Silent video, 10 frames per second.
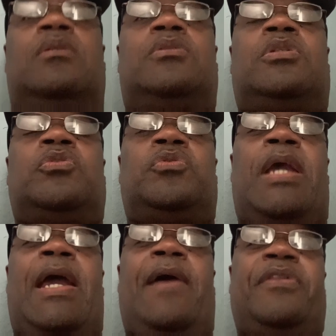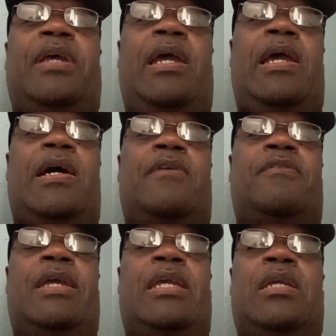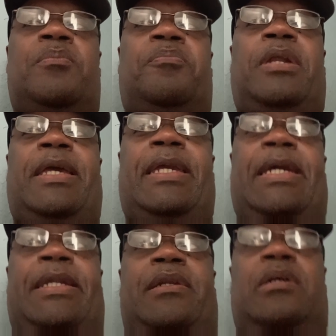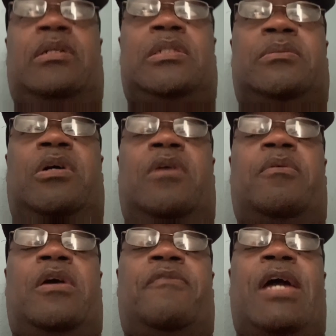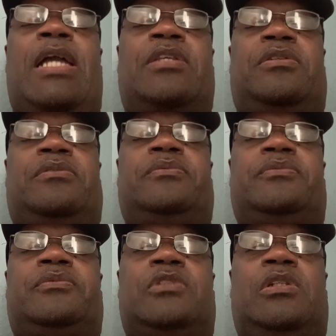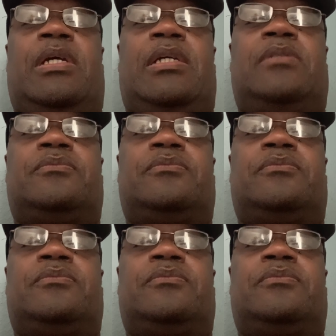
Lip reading: So you have to have a plan of action. Okay.